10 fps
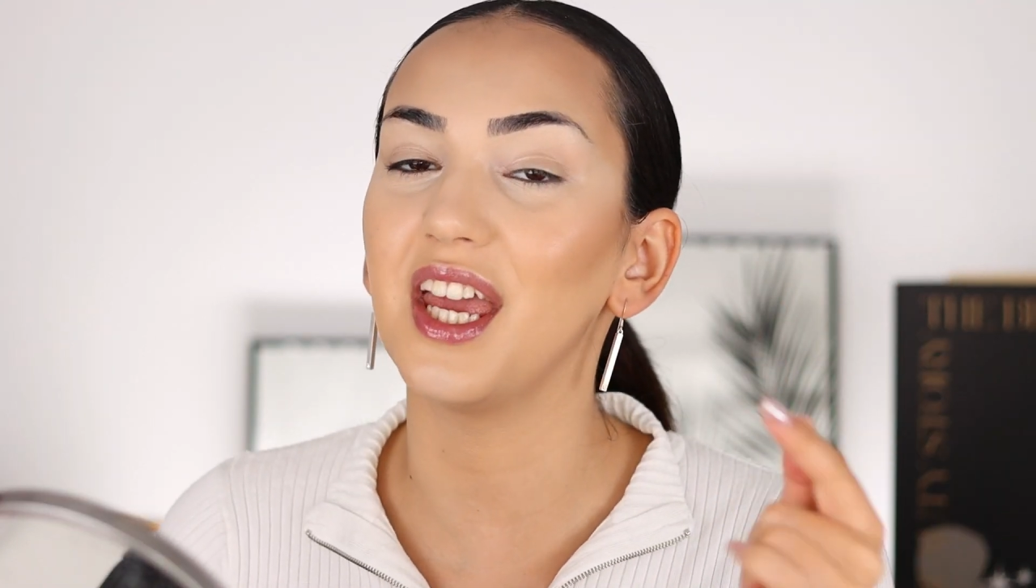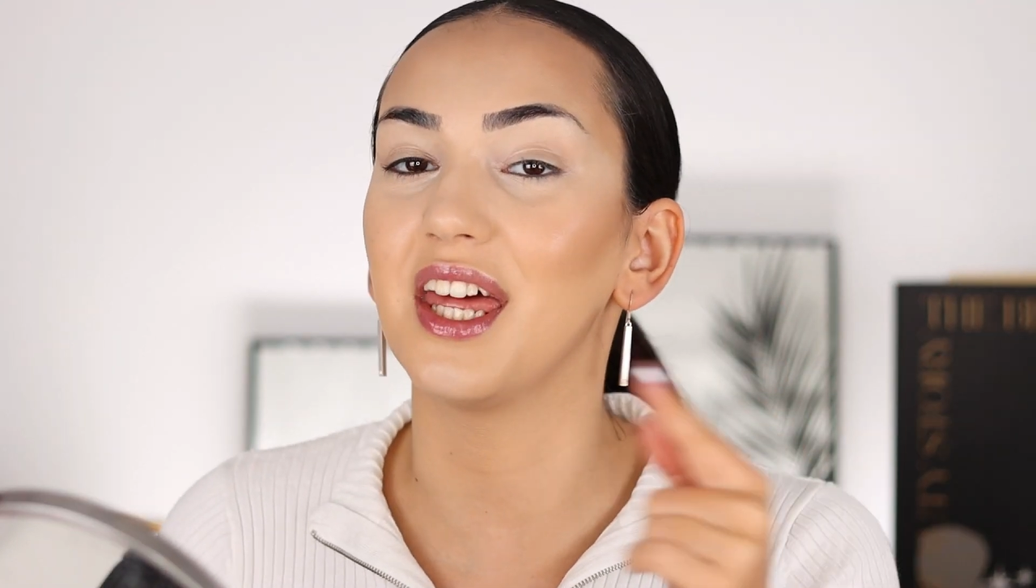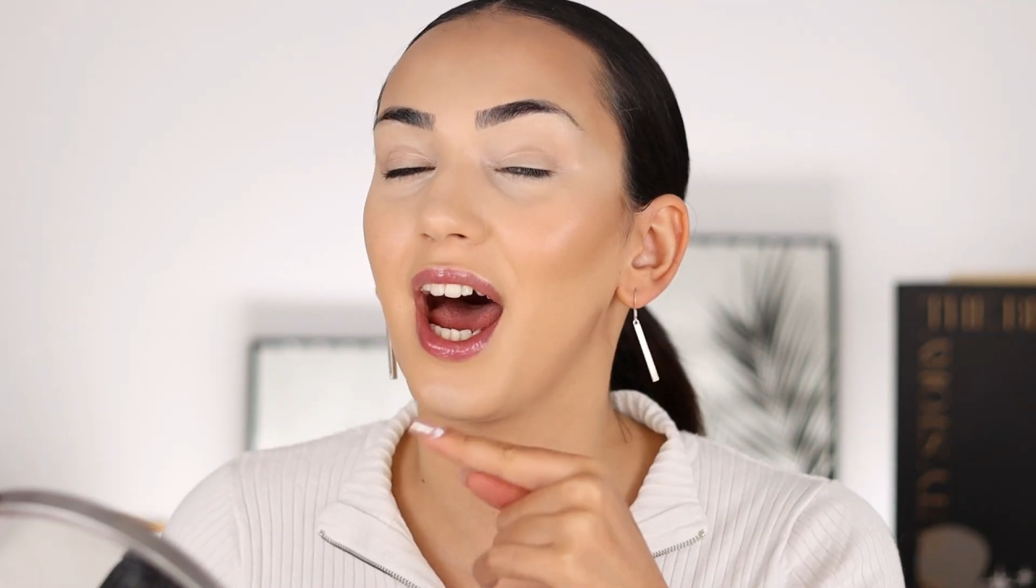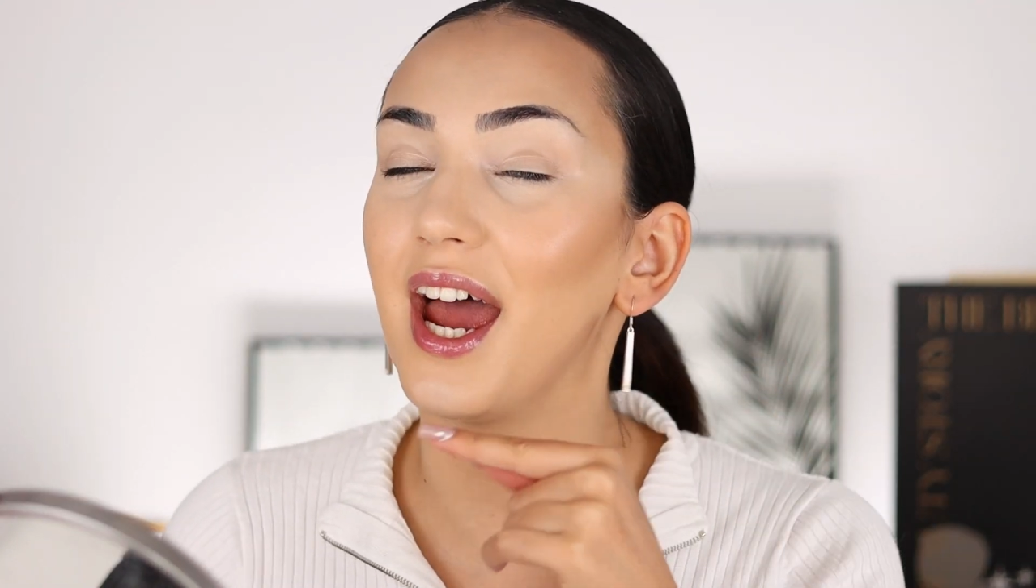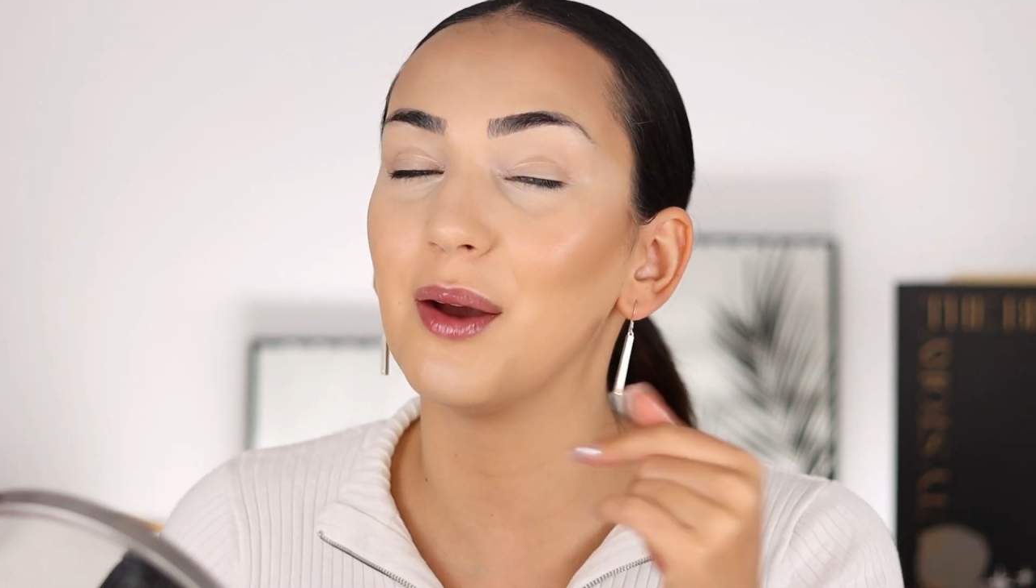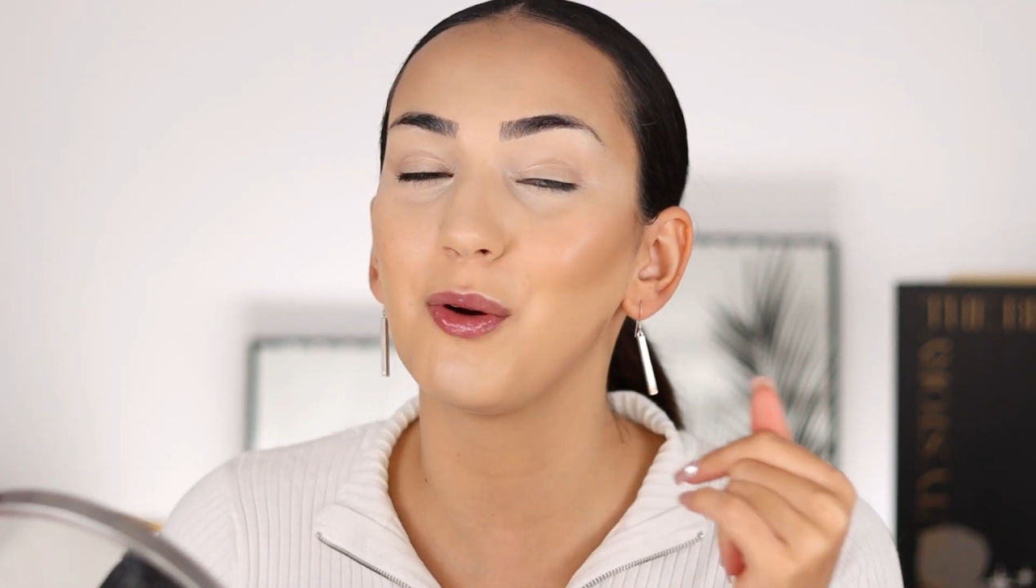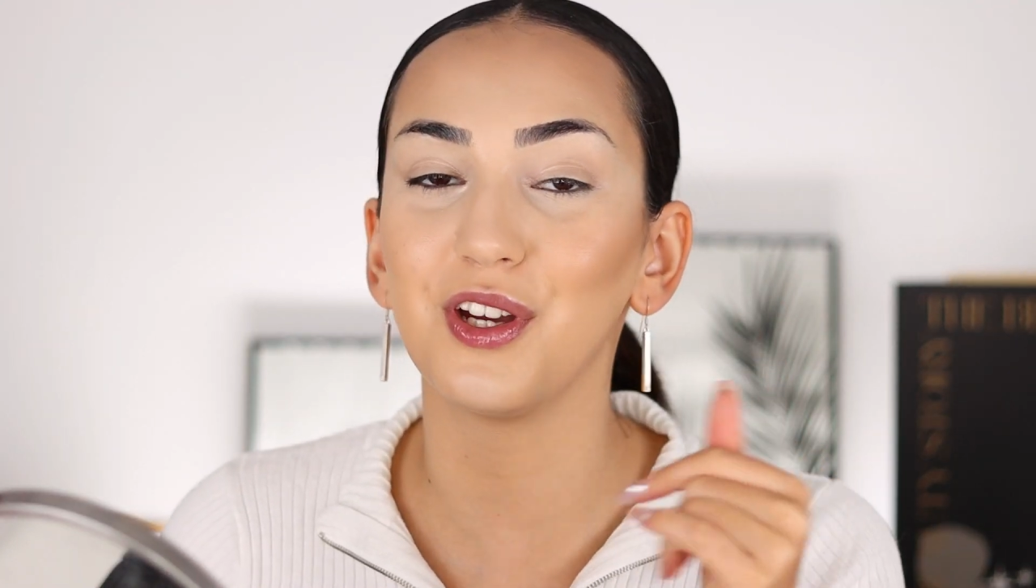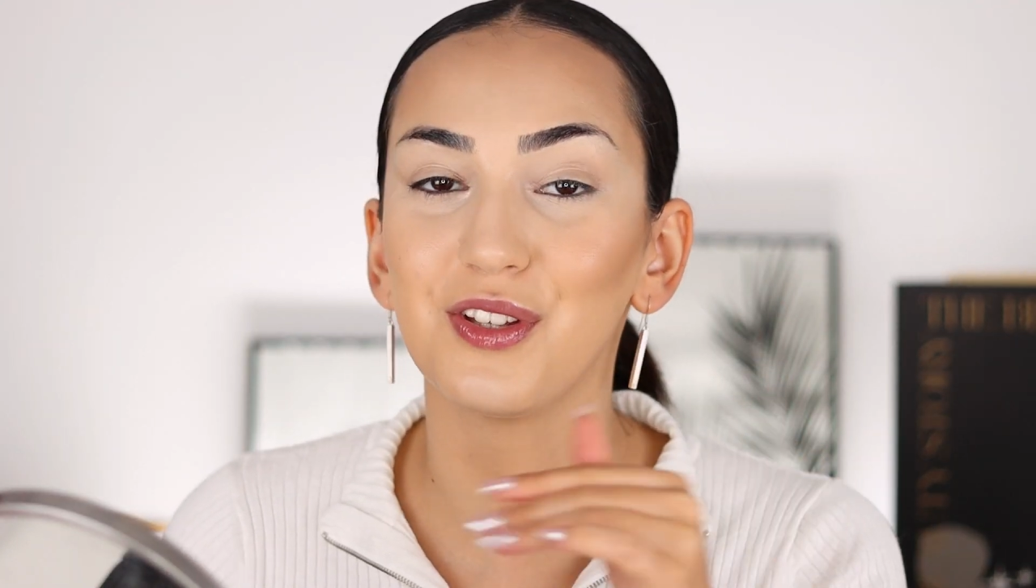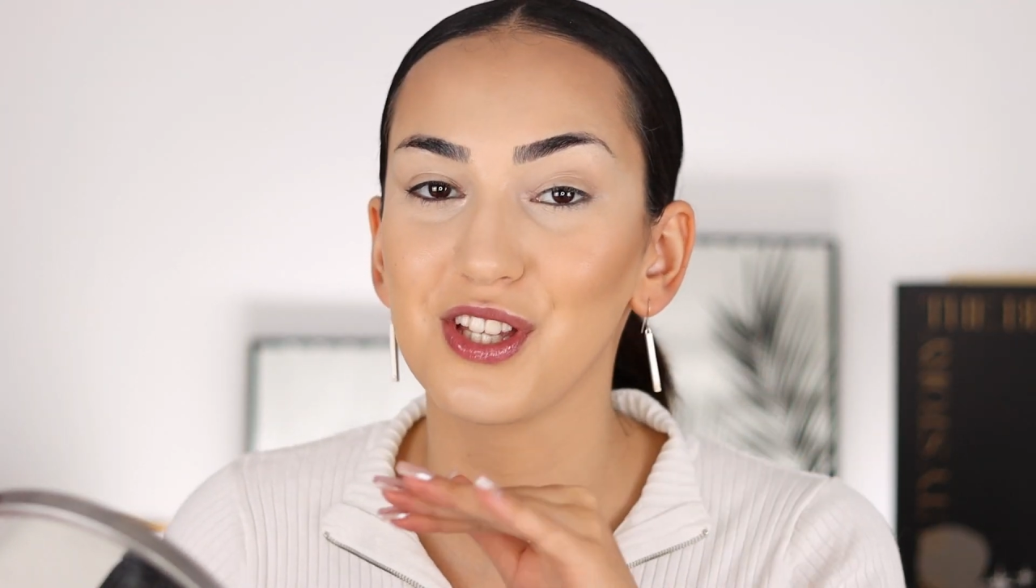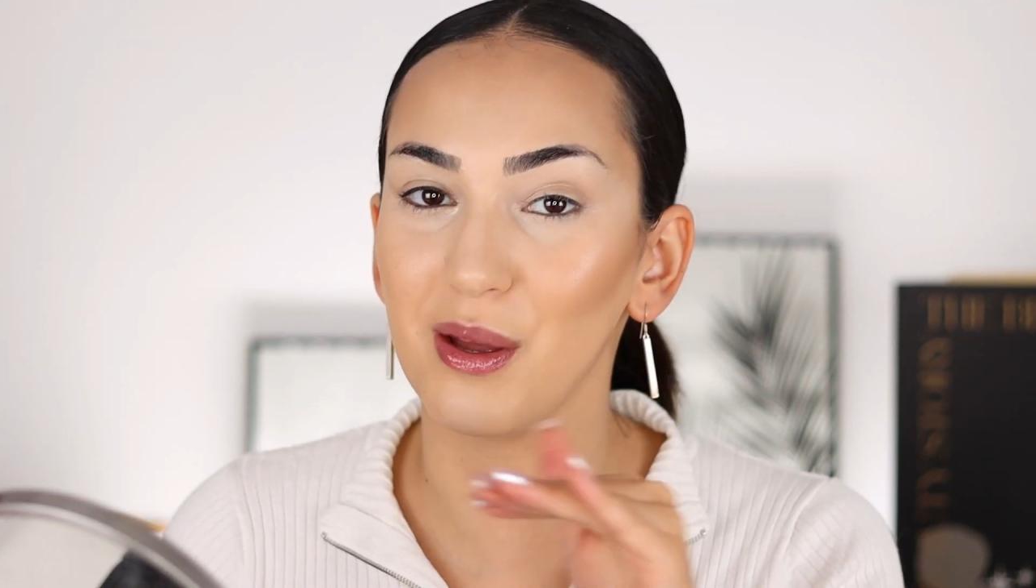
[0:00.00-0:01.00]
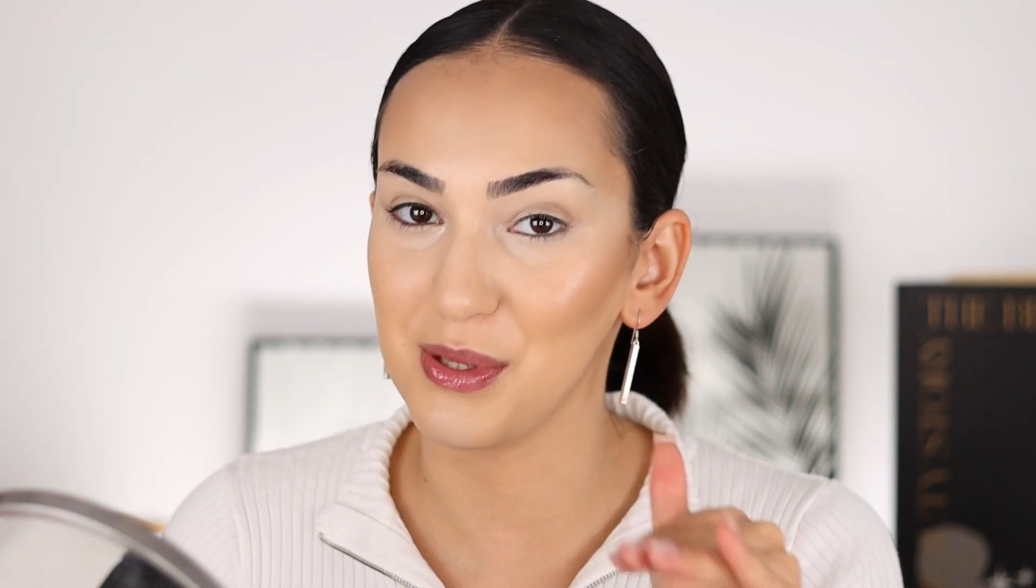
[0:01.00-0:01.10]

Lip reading: and I am going to stop